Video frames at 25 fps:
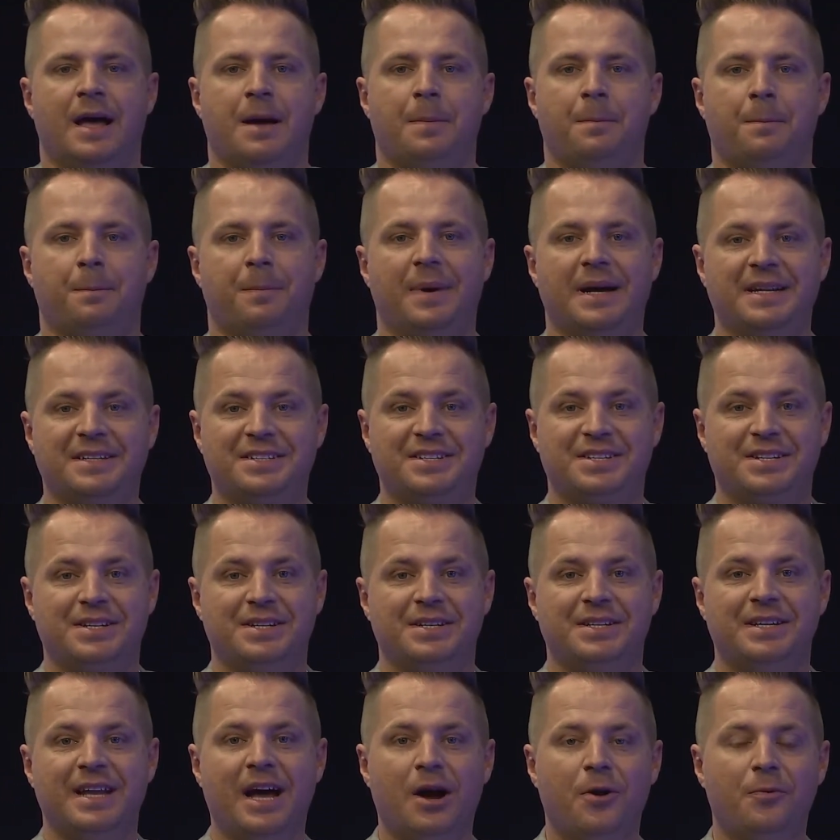But
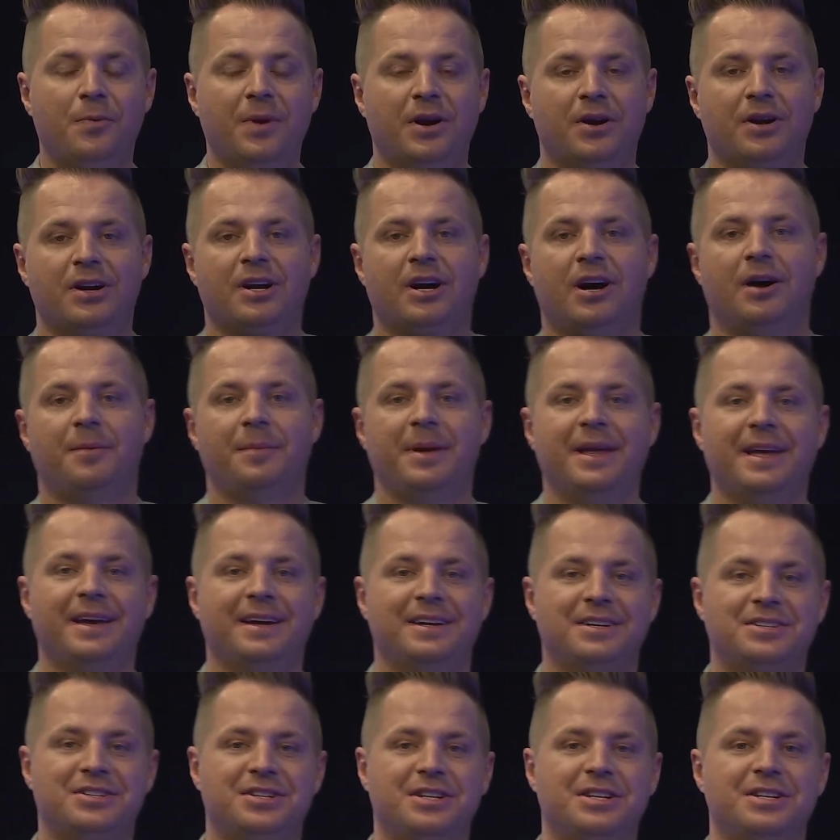now we are coming
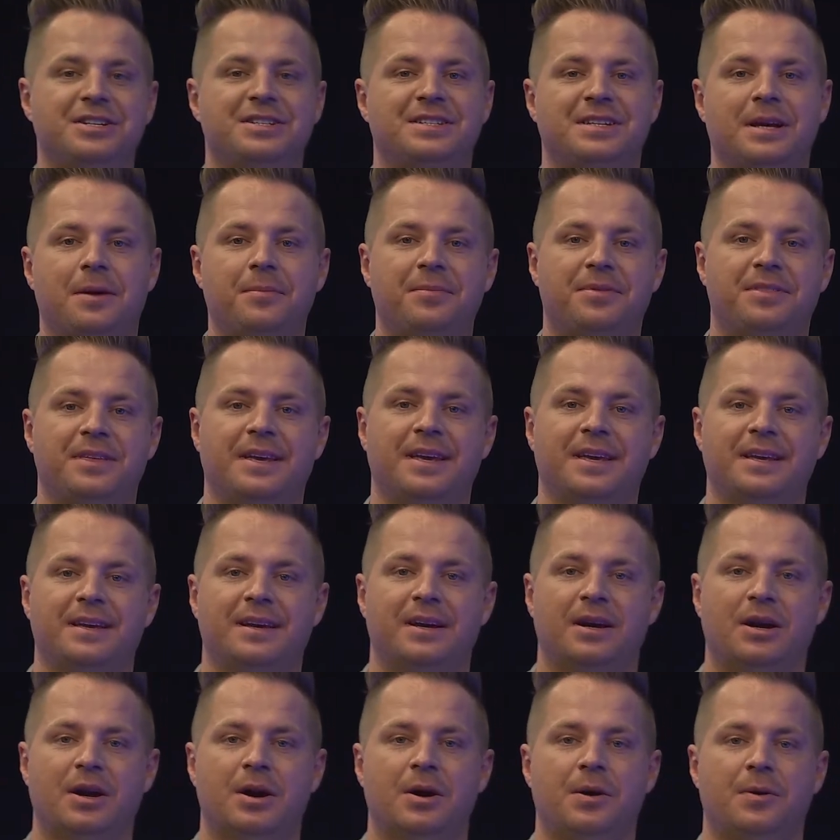actually something
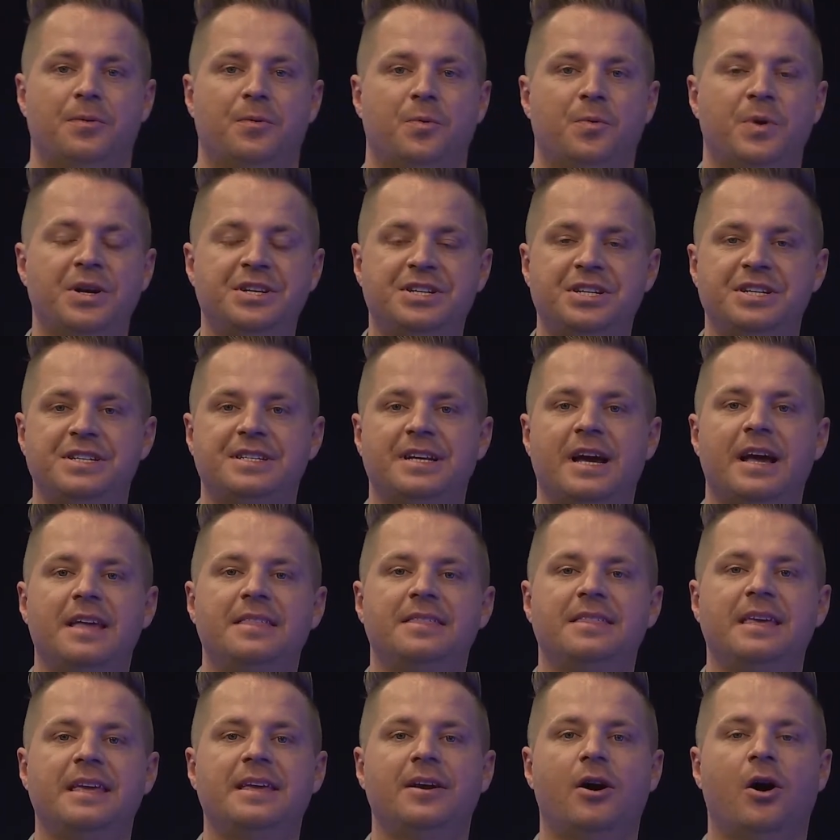which is, I
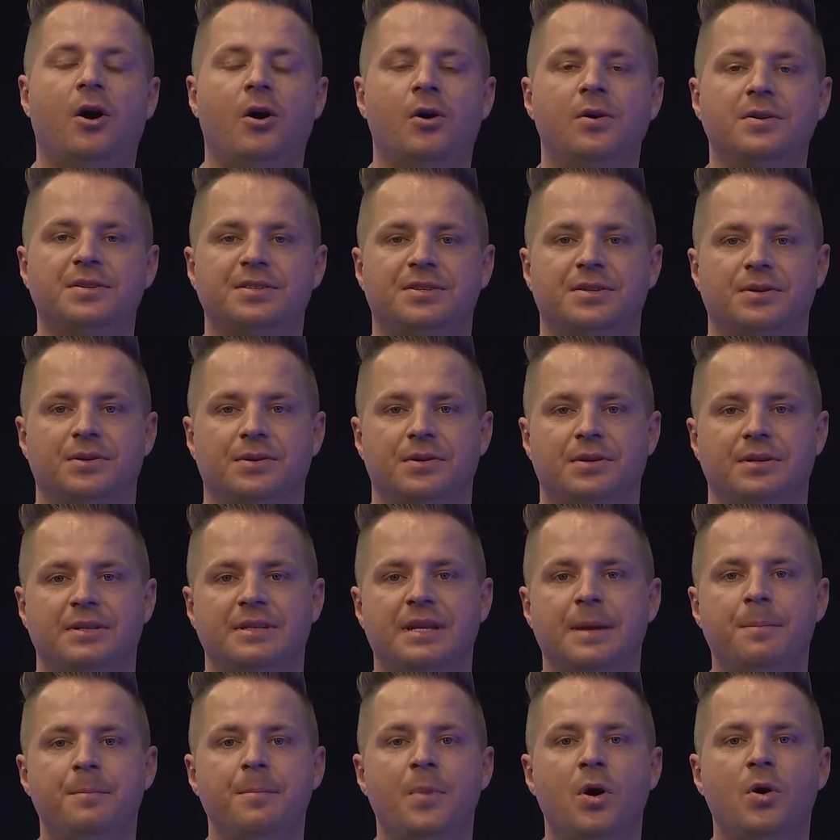think, also
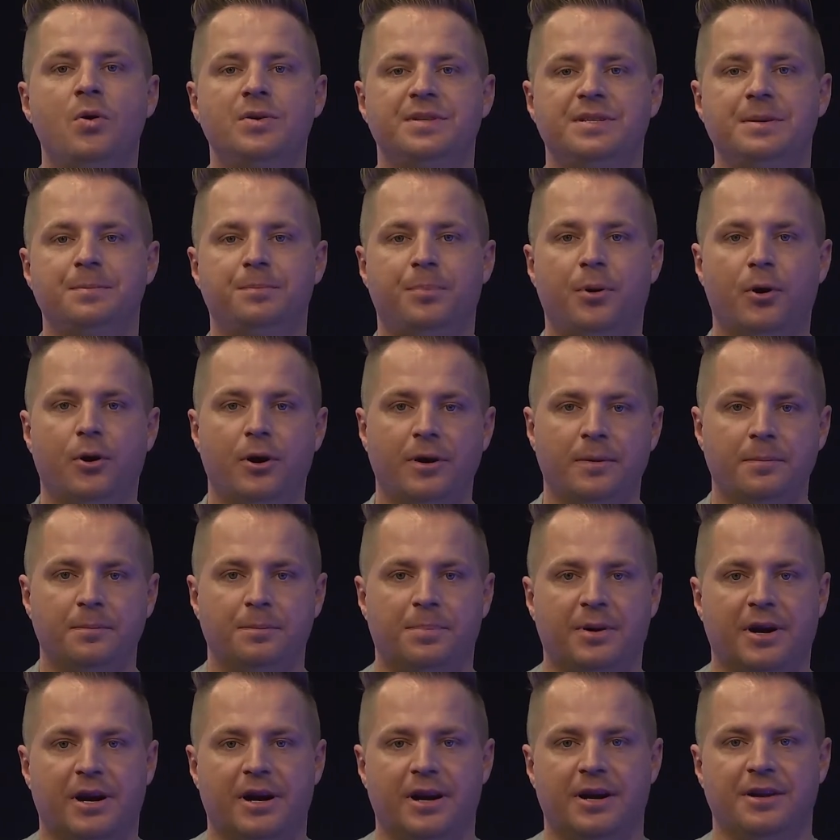the most important
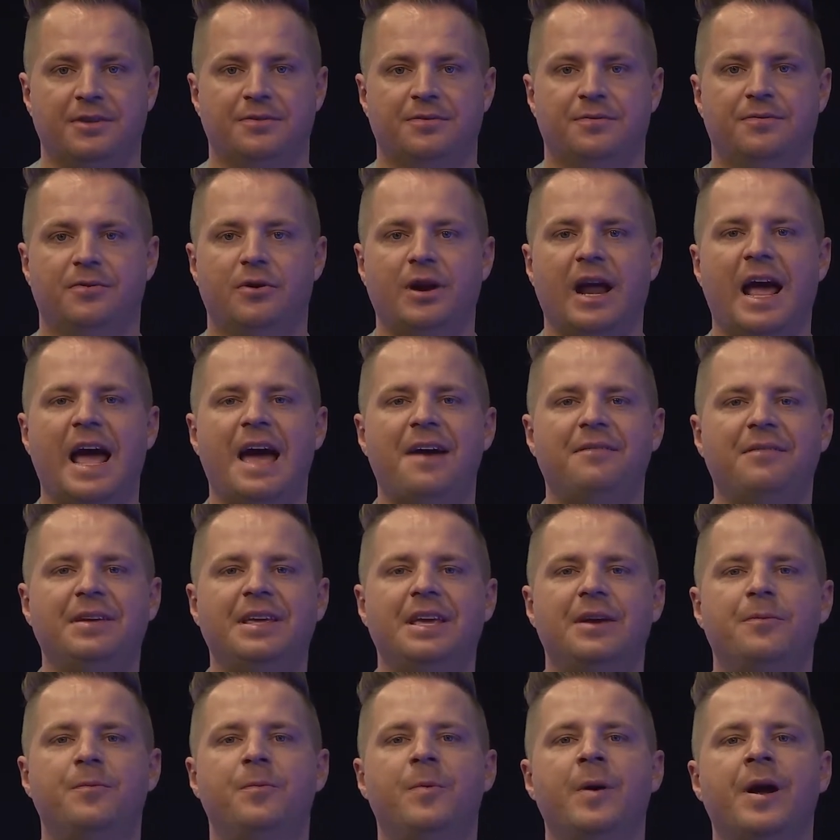part for having
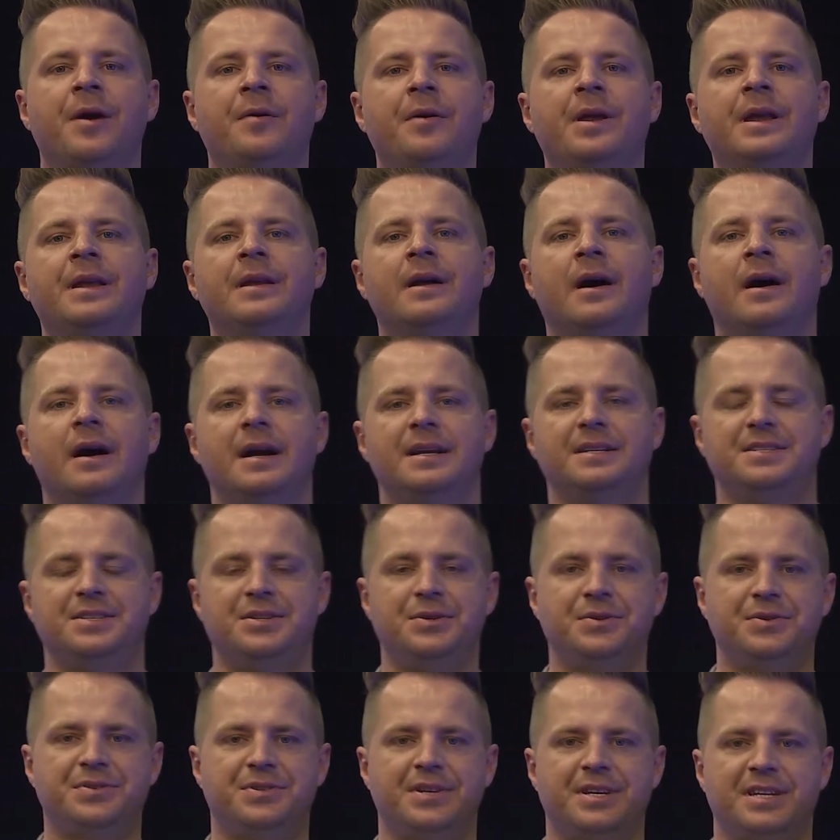a very nice
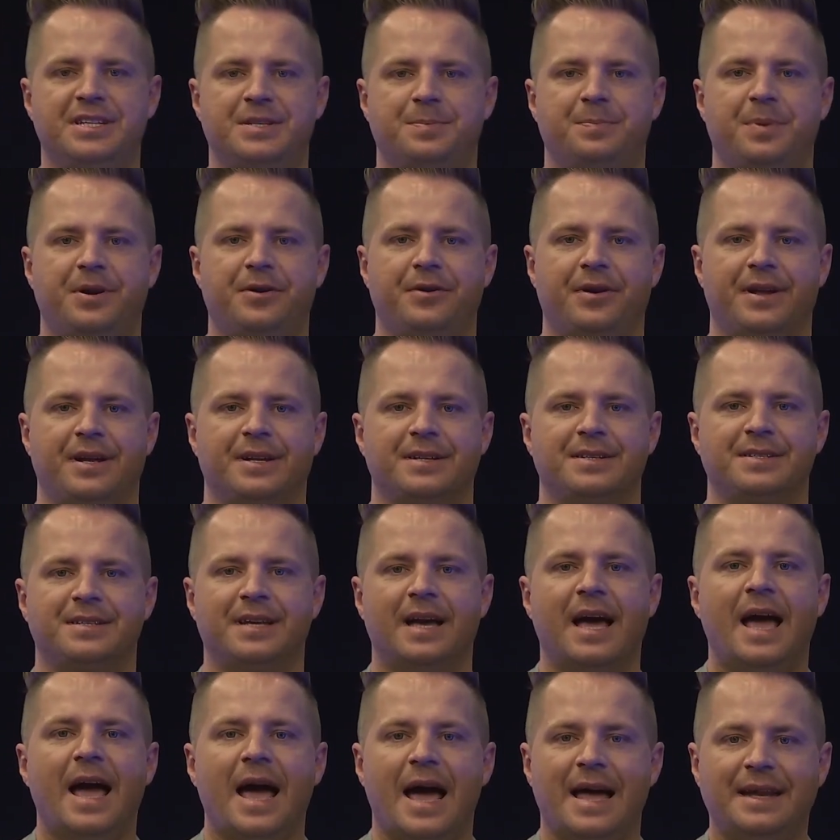user experience.
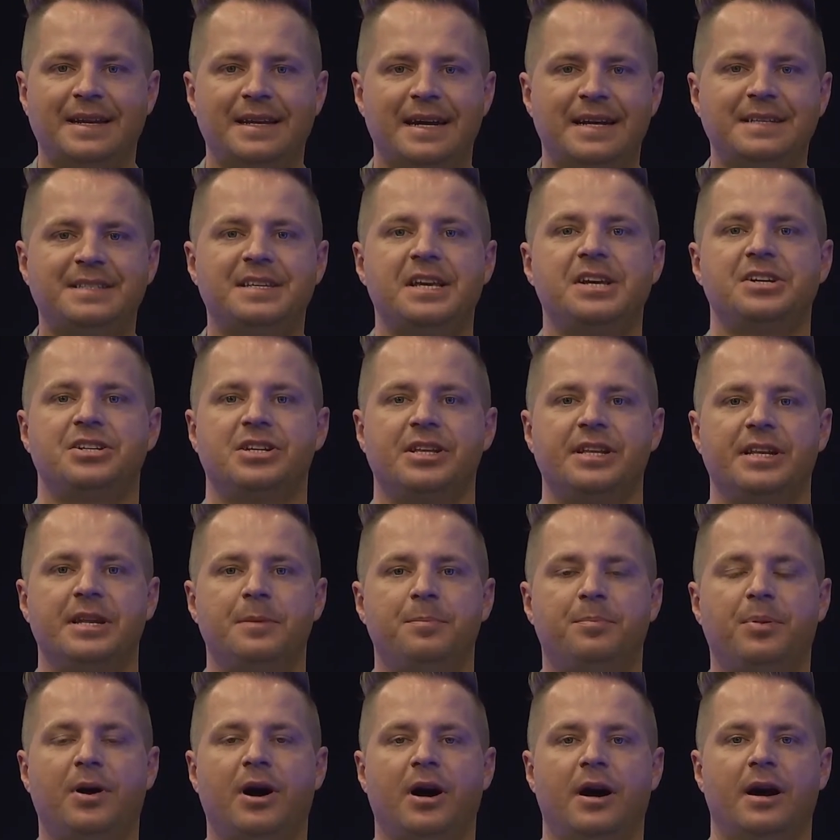And that's actually the
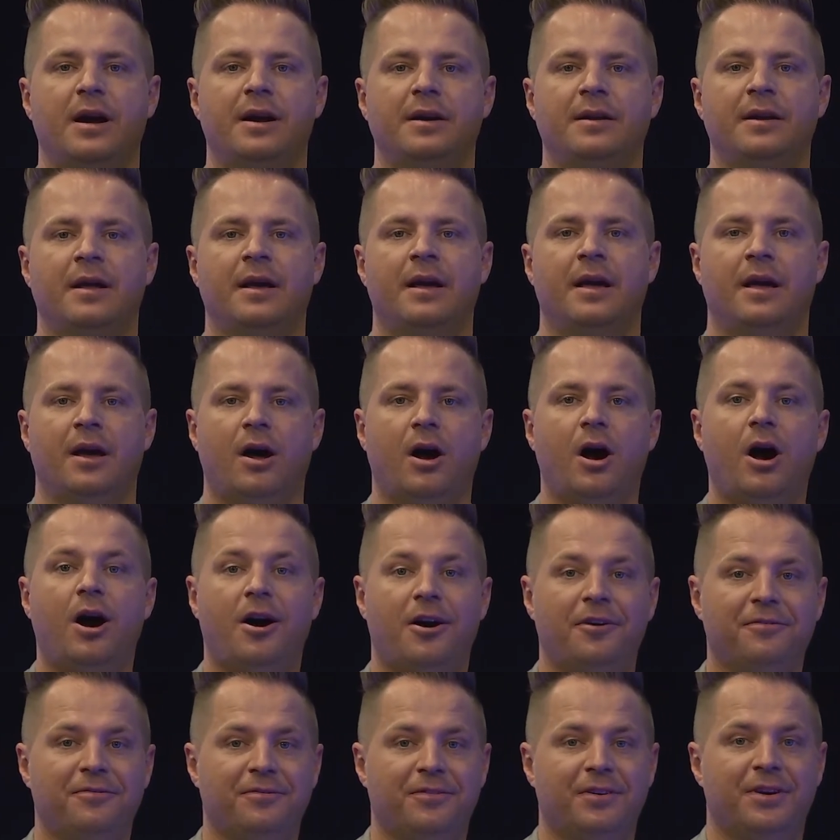part
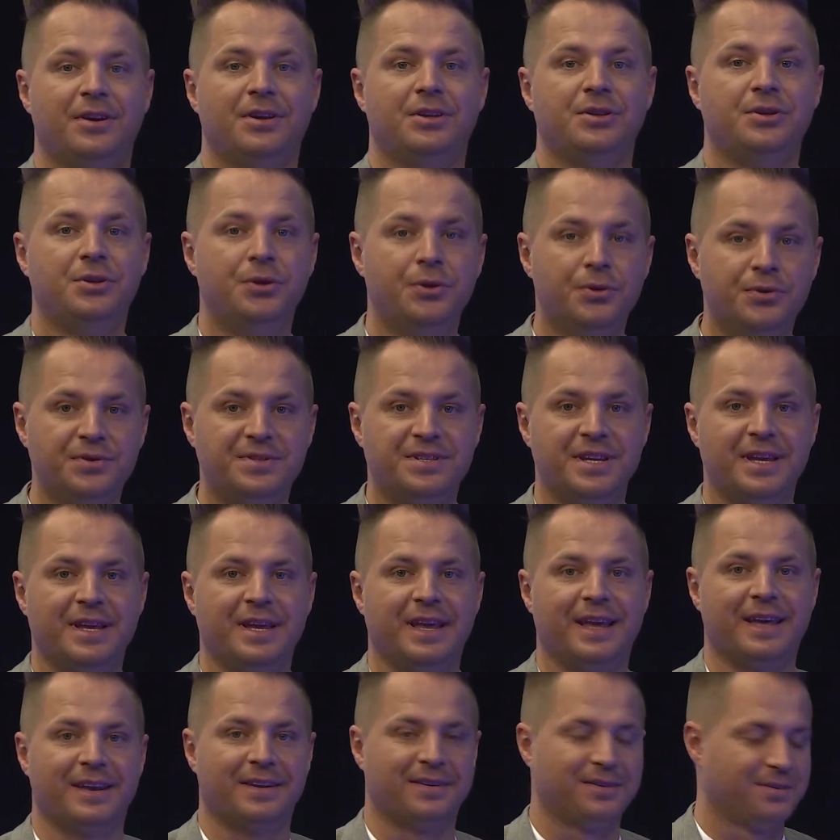of using
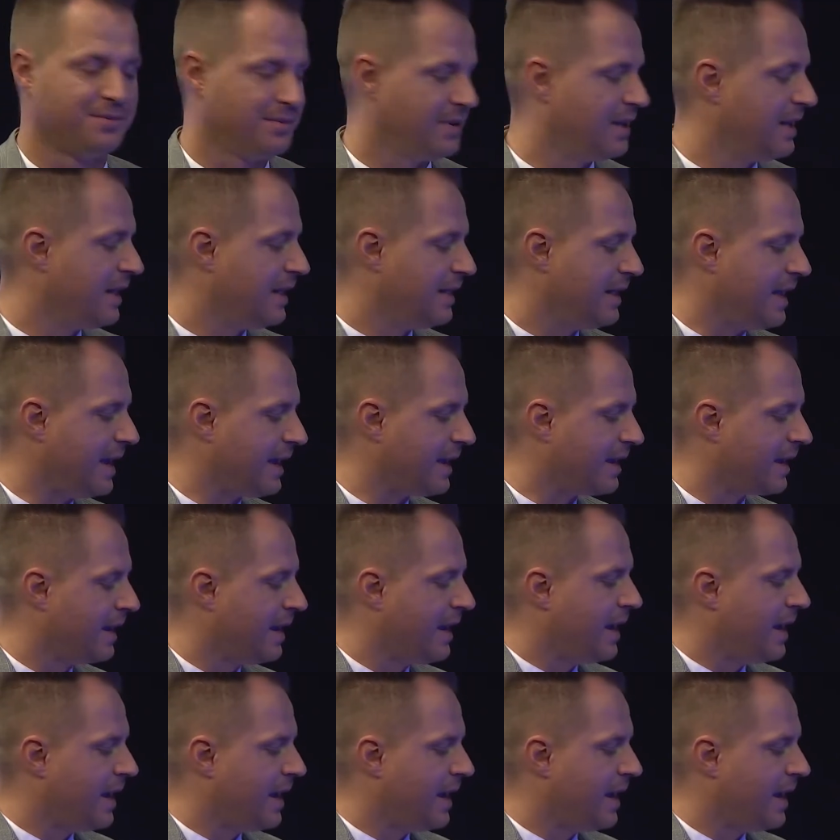it. Like,